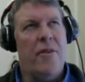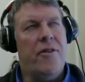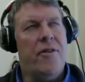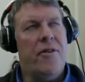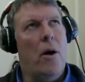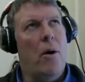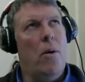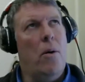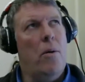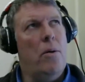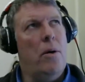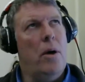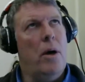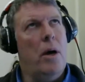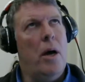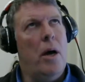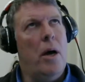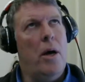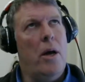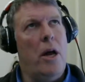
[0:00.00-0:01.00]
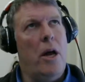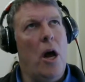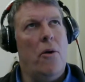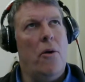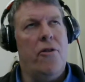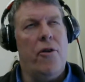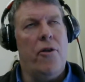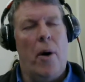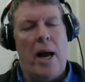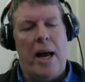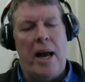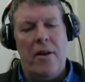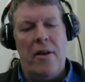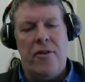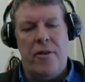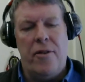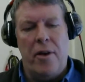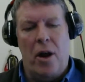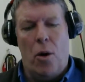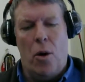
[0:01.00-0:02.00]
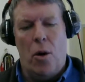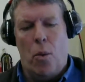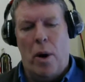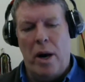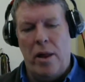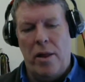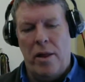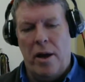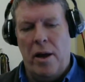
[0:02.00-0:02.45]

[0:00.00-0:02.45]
so I guess one of